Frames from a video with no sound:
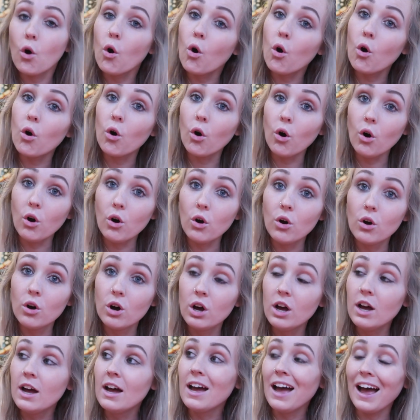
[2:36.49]
Or
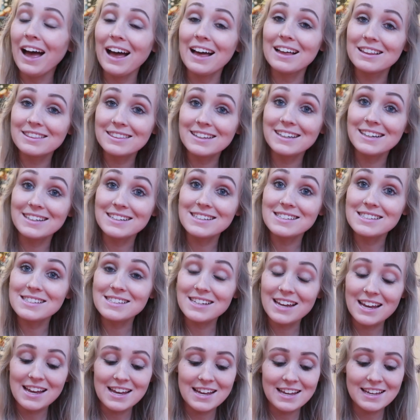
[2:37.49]
at
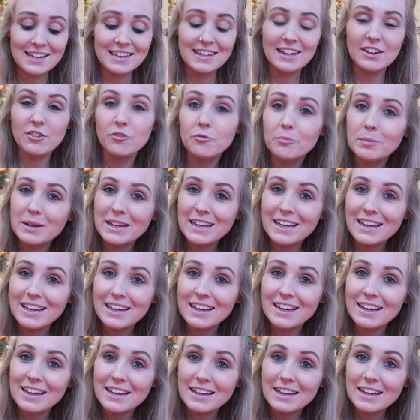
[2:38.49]
least give
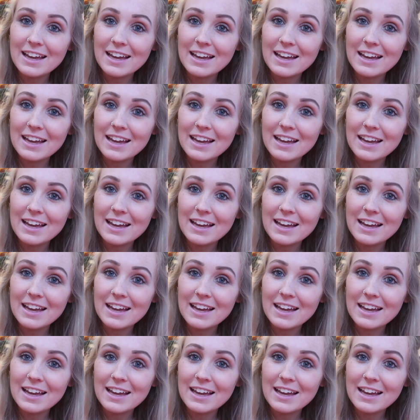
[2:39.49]
me